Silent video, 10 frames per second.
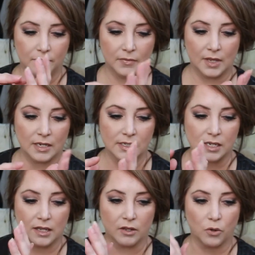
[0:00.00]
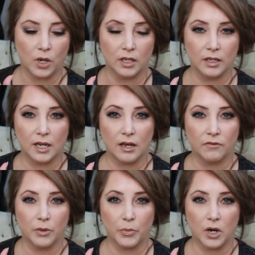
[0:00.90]
they say the quality
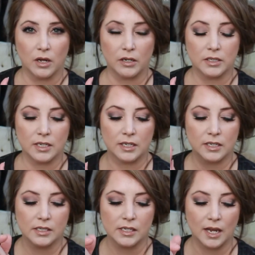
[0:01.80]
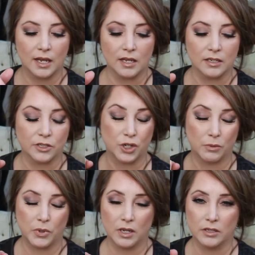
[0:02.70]
of the product is, and
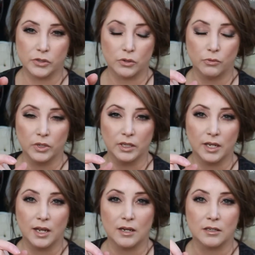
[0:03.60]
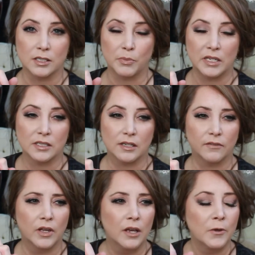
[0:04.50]
shipping is really
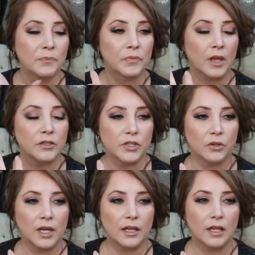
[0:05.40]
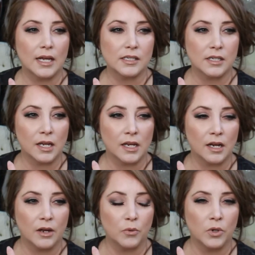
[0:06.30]
inexpensive. So like last night
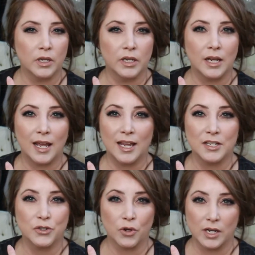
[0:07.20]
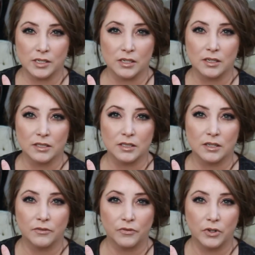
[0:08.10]
I won eight
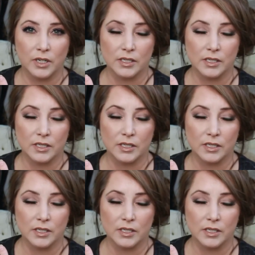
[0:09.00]
dresses, for